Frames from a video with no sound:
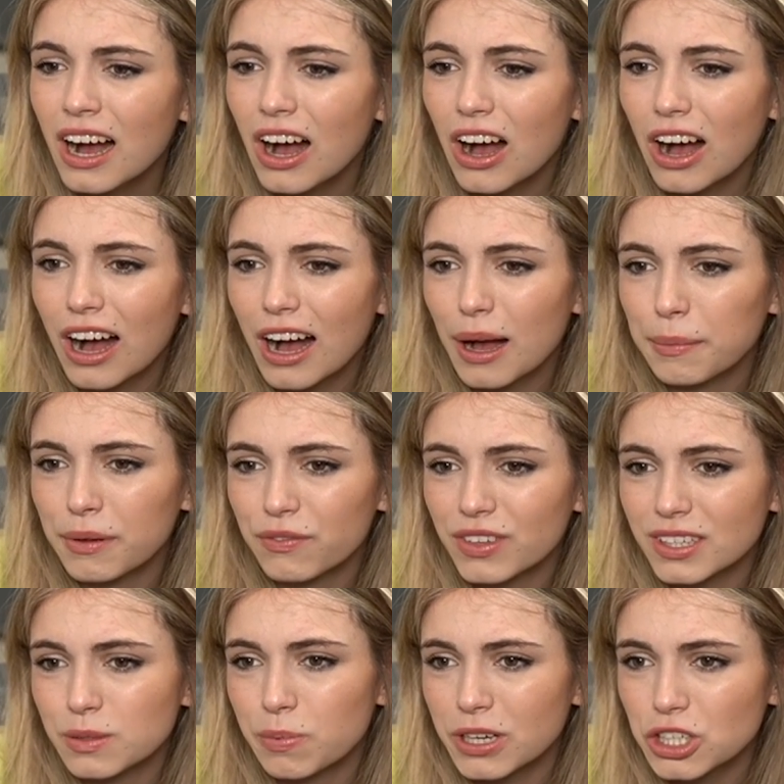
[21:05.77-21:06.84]
If
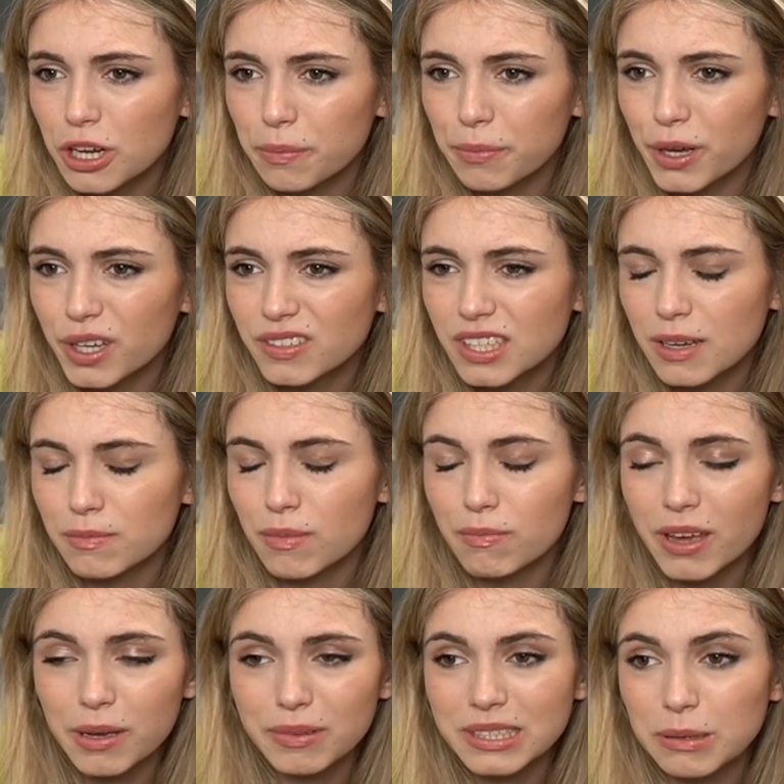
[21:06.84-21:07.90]
this bishop moves,
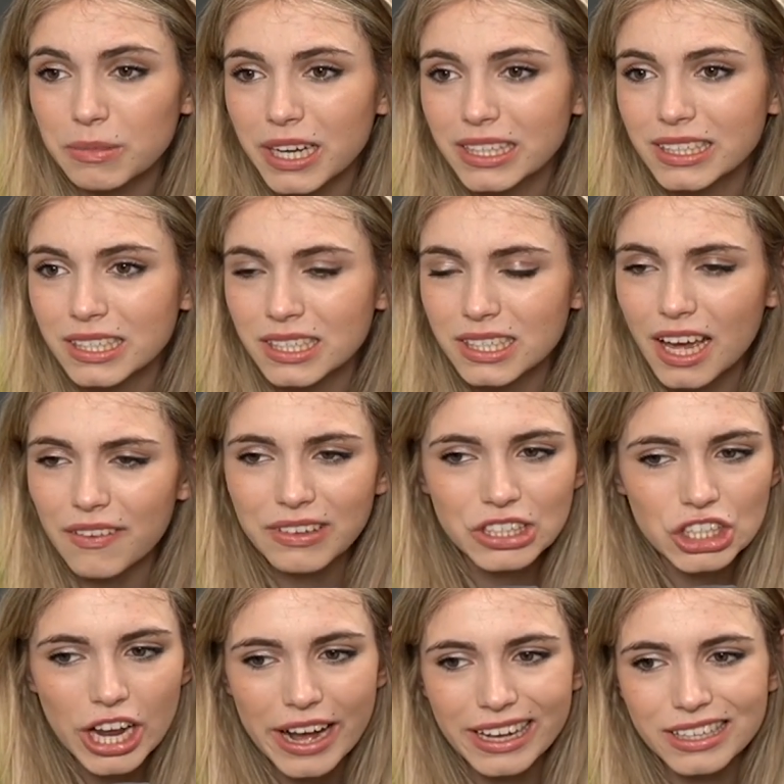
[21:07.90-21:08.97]
maybe some knight c7
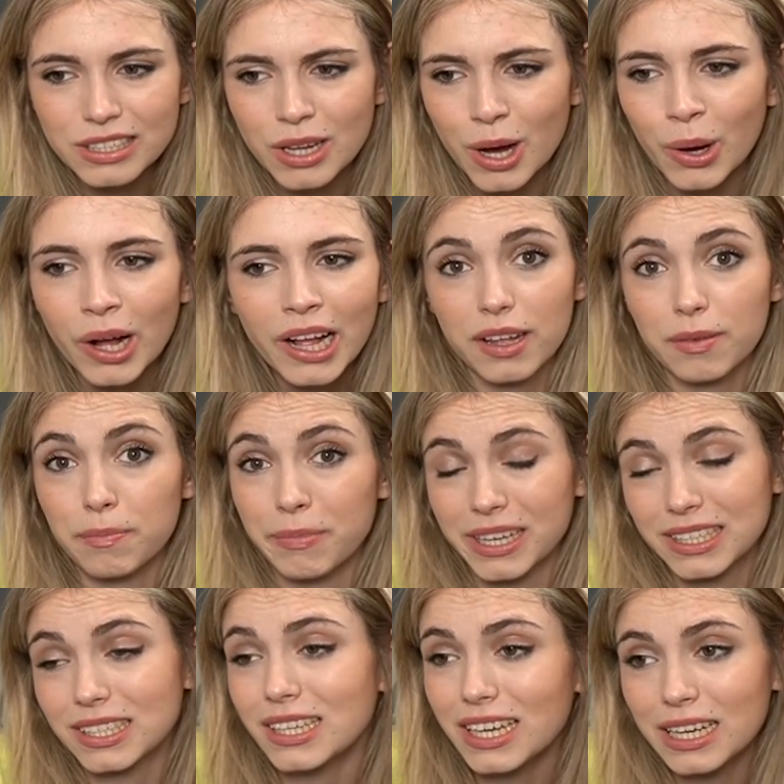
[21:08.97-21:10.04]
check. So
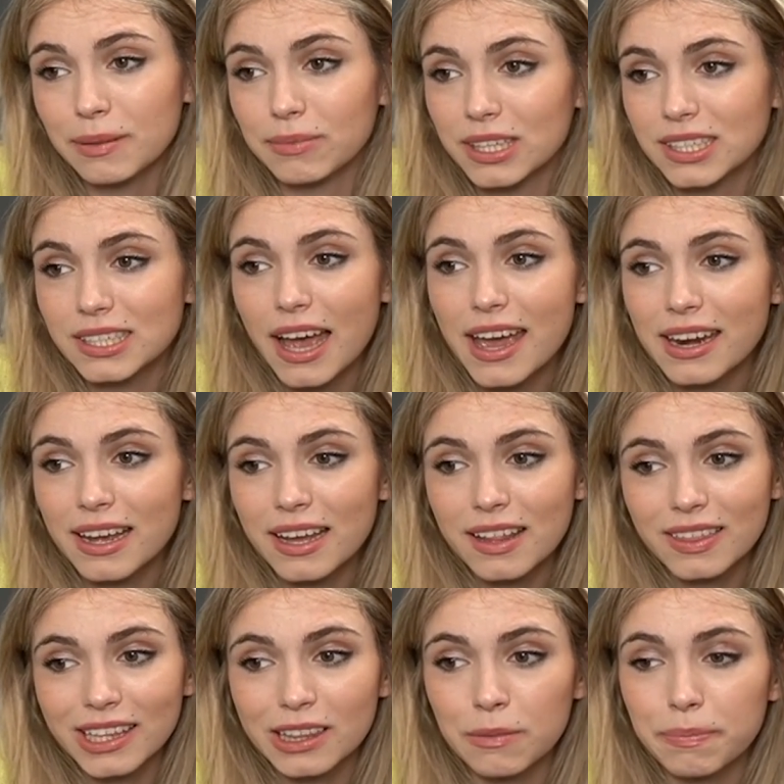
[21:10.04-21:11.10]
Maxime decided
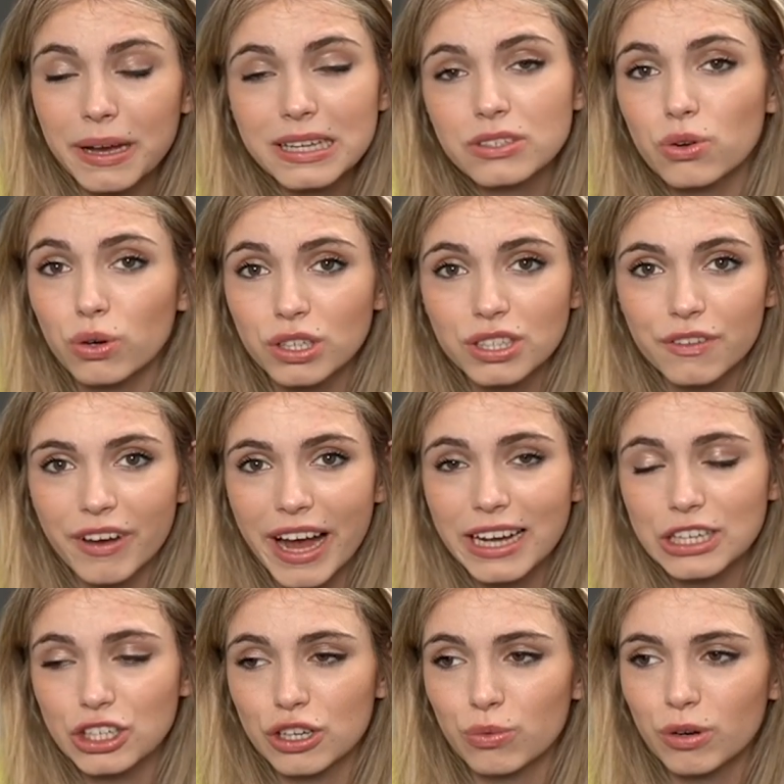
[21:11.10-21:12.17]
that the best course of
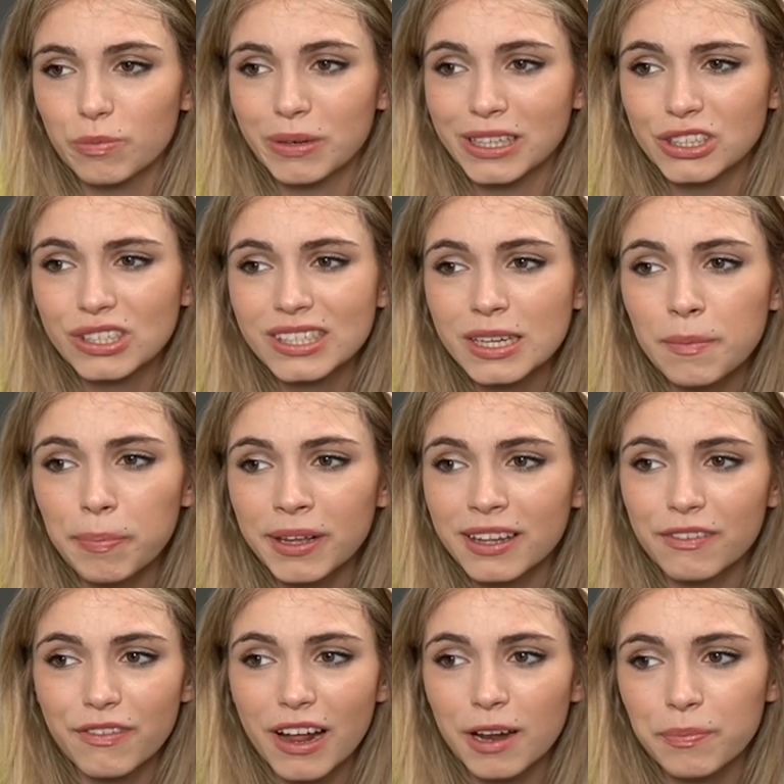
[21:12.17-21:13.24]
action would be to simply
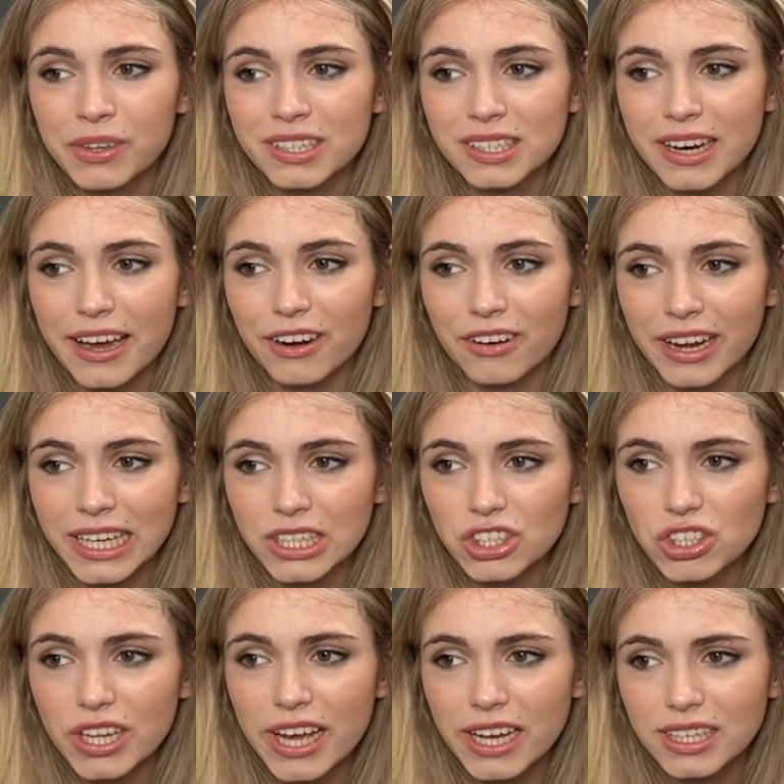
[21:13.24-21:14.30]
develop this knight on
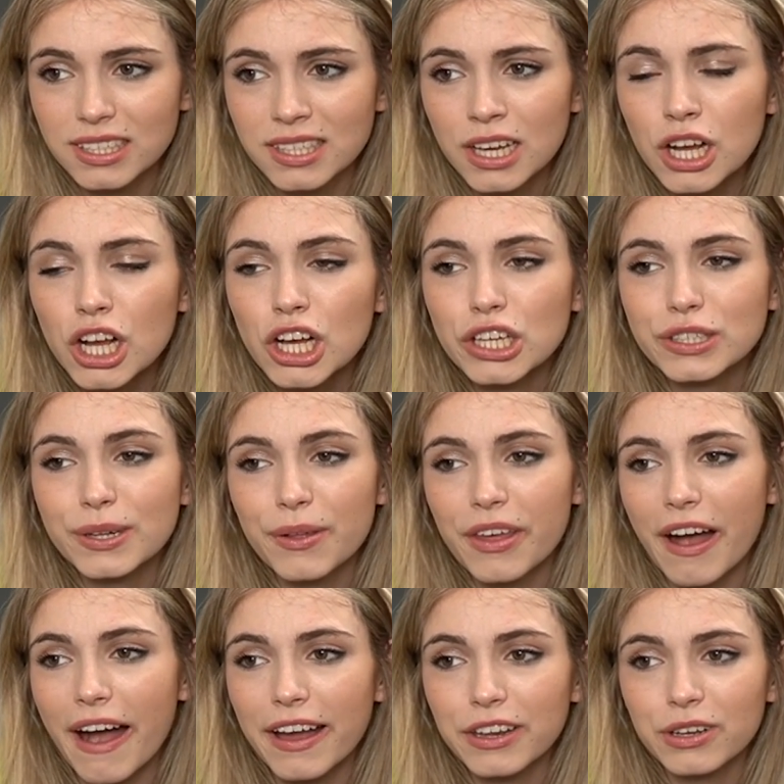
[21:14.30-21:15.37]
h6 so
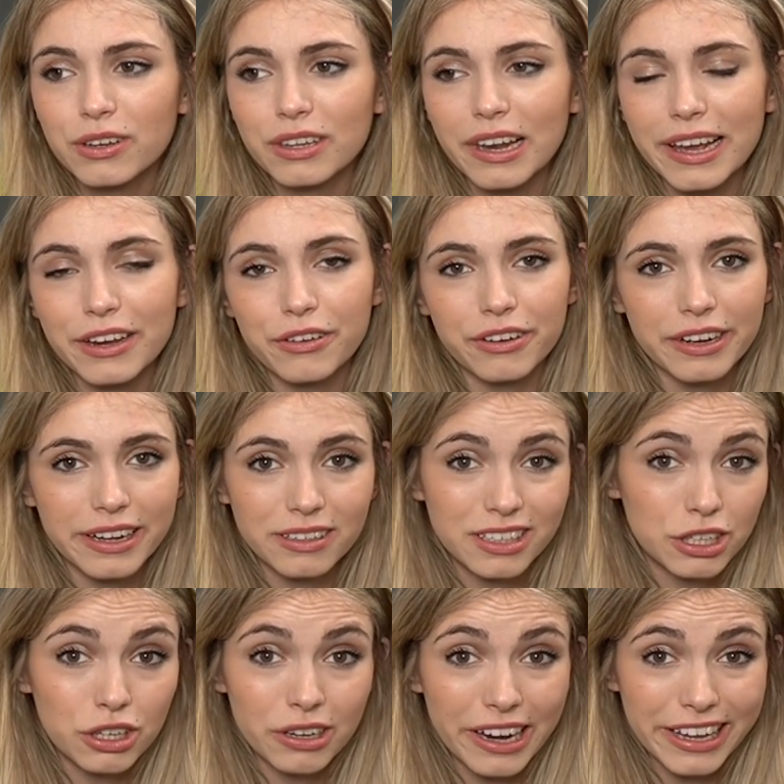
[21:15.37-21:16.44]
that he could
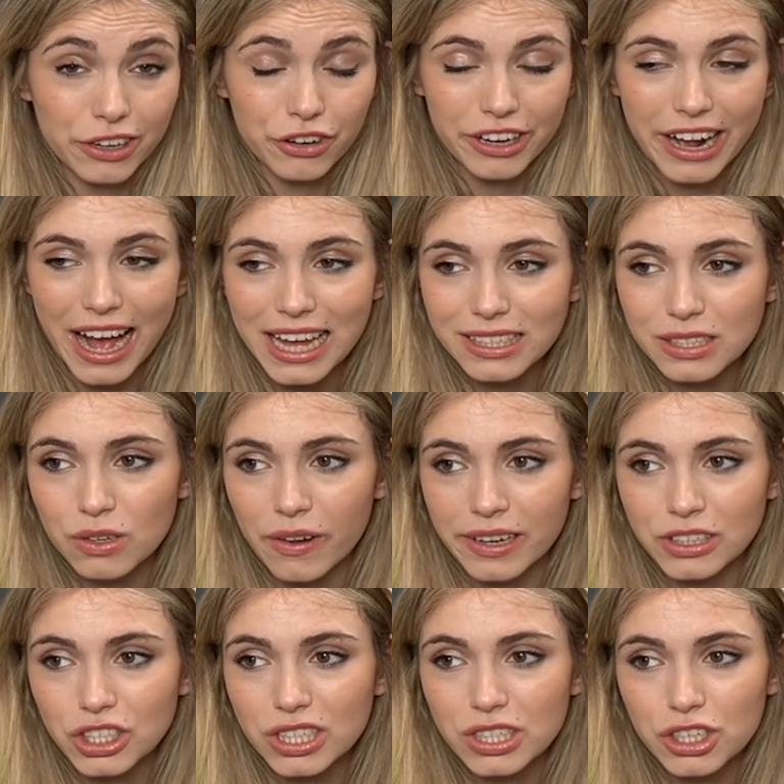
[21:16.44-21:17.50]
later castle and
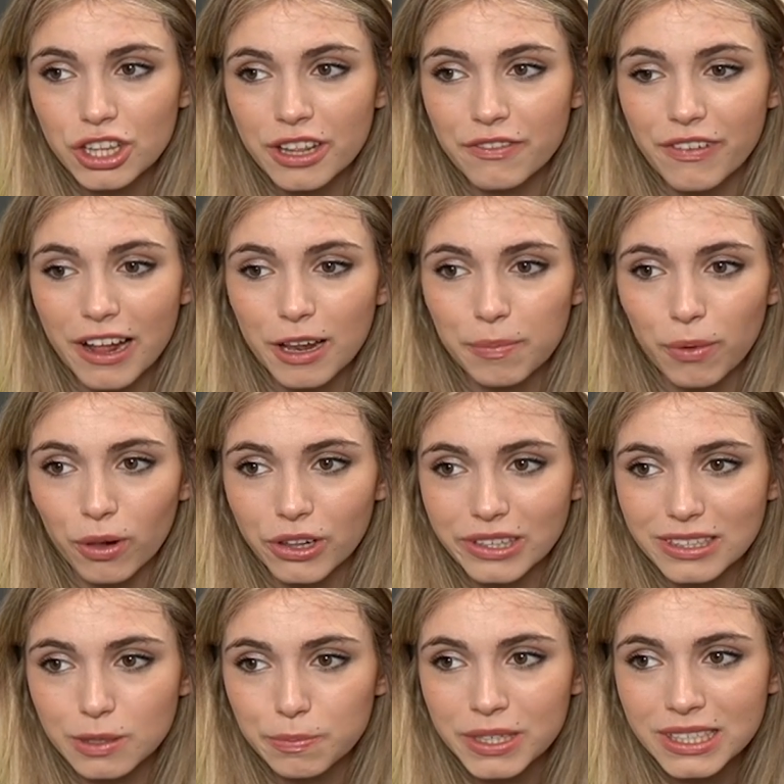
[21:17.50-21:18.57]
just to develop all
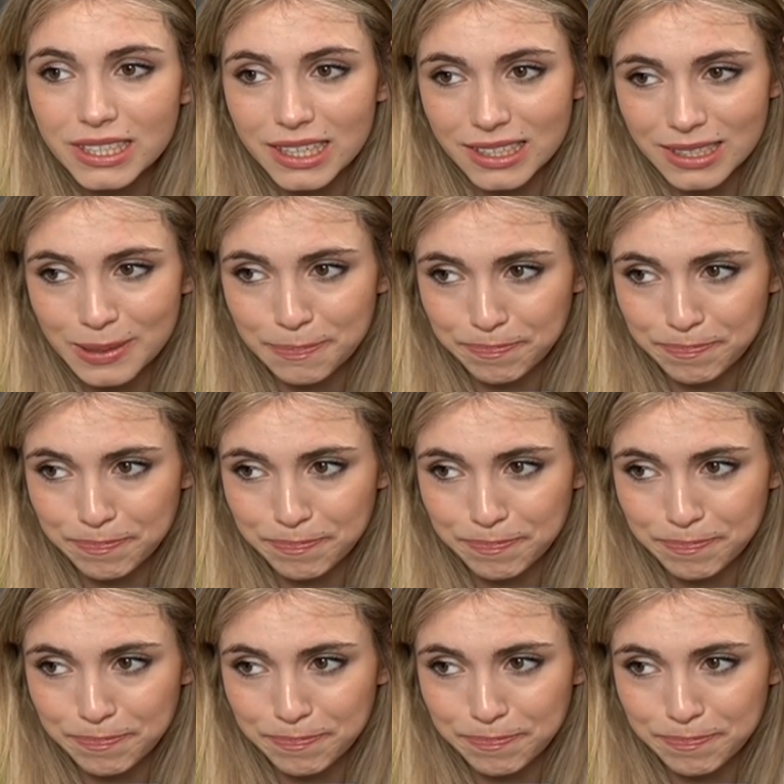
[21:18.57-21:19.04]
his pieces.